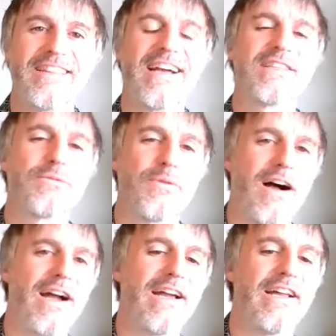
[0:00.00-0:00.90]
That's
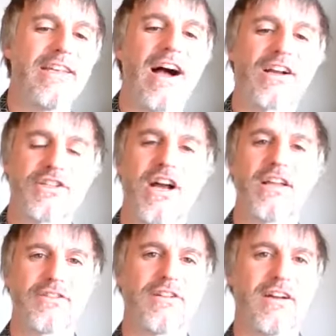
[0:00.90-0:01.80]
why a
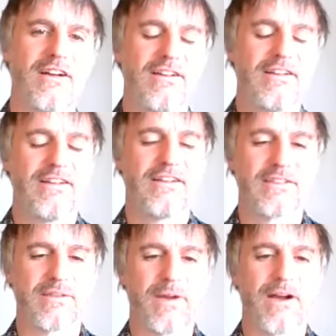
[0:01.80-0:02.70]
nakshatra
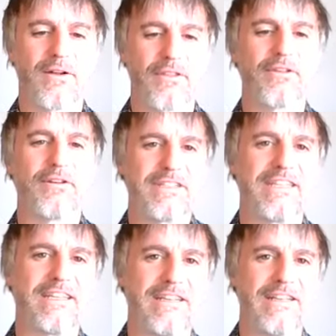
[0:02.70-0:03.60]
is about
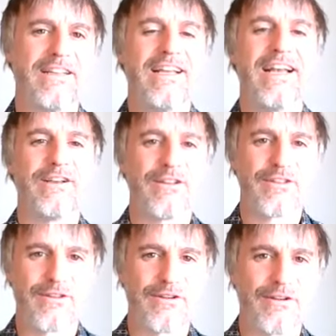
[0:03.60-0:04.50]
13 and a
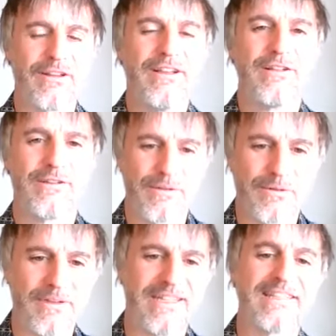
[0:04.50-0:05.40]
third
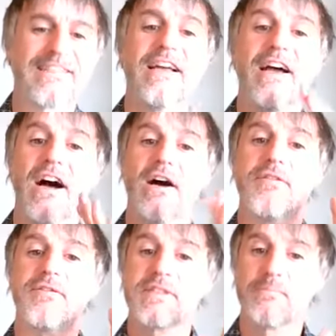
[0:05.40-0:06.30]
degrees
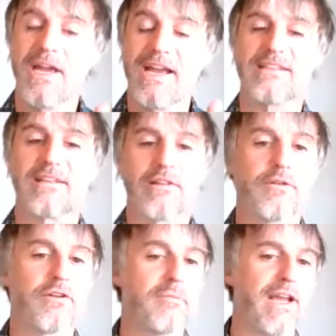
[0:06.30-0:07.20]
of space, a
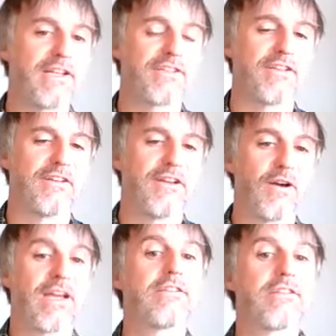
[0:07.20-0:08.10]
lunar mansion.
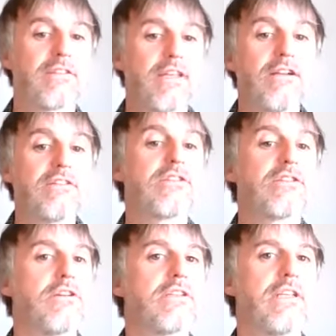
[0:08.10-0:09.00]
Okay, so there's
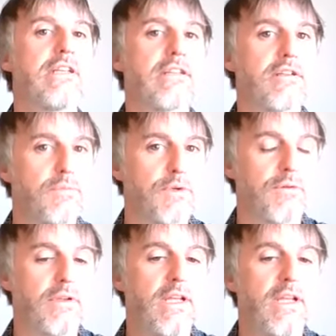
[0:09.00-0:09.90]
13 in the
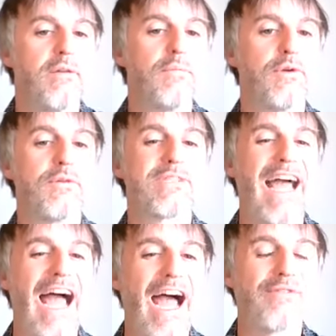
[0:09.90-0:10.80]
moon. Moon's
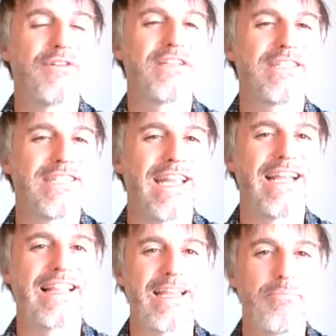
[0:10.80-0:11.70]
average
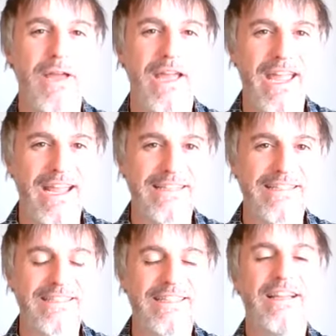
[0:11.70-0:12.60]
daily
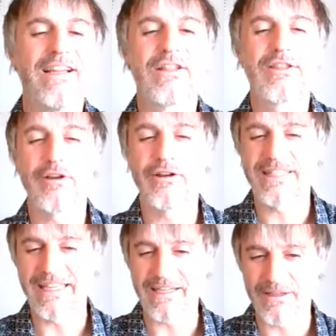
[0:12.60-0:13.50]
pace,
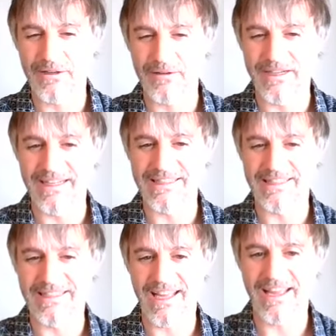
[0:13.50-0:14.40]
13 degrees a
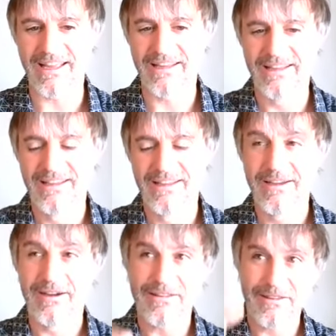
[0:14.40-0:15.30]
day,
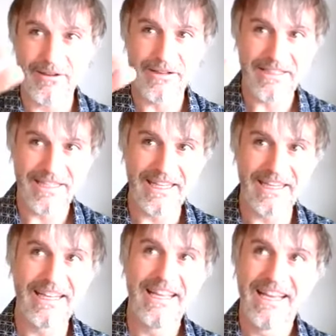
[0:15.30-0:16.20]
or
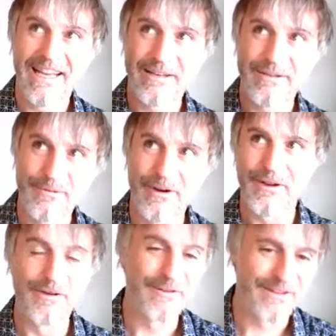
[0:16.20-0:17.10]
13 and 1
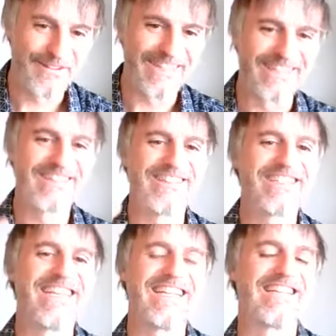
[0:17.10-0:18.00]
over 3,
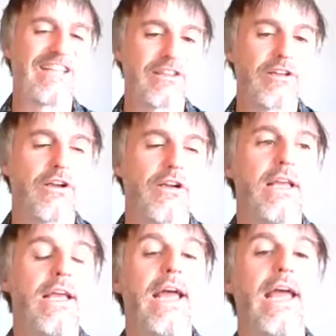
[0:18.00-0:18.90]
13 and a third.
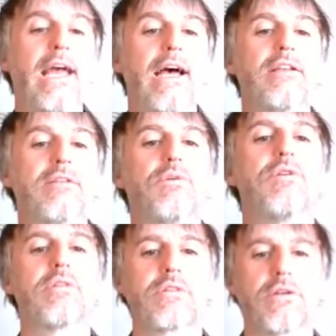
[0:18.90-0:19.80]
And
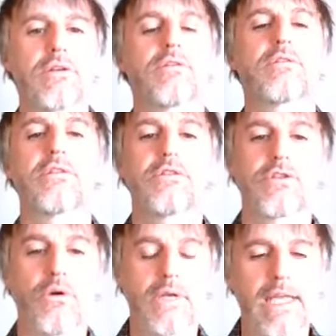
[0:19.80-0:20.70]
moon circles the
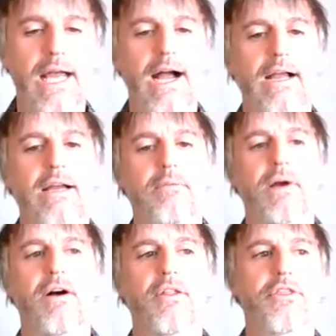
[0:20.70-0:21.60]
zodiac
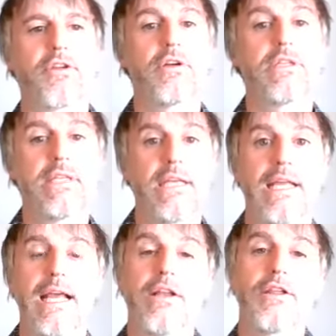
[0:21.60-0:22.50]
about 13
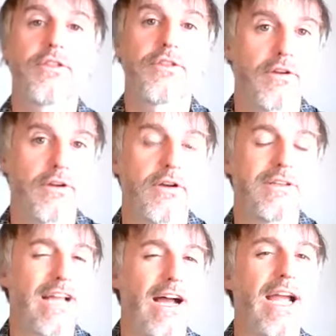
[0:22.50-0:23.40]
and a third
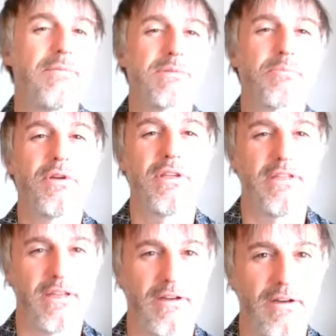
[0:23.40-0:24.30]
times per
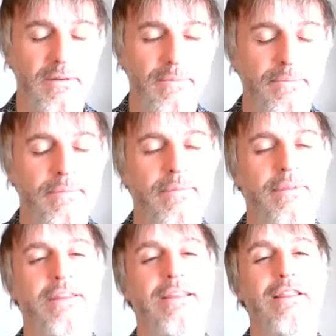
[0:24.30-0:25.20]
year.
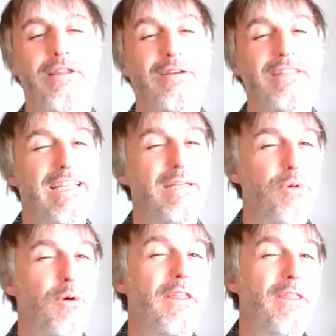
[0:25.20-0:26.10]

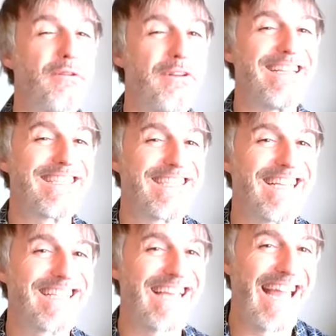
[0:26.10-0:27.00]

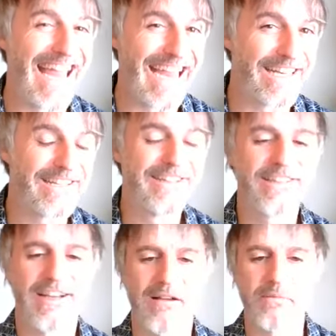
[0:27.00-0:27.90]
13.368
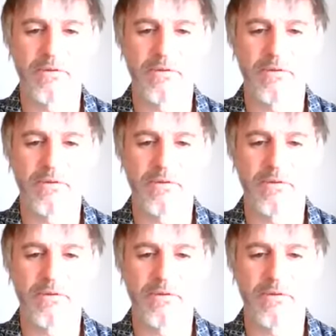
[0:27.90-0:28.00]
times